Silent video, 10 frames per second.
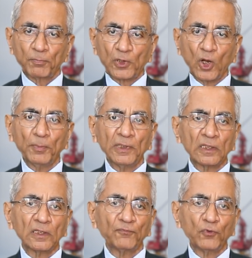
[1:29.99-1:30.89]

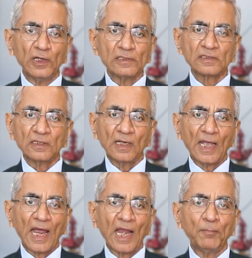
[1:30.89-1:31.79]
predominantly fuels
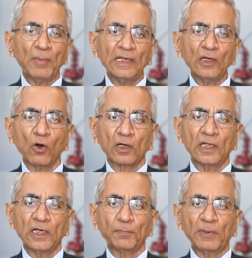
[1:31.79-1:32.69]
and many
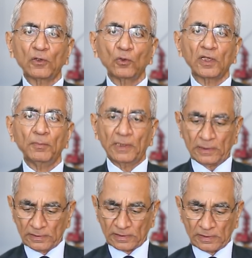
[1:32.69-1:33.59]
organic
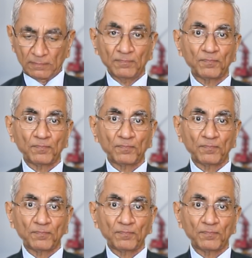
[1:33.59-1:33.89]
petrochemicals.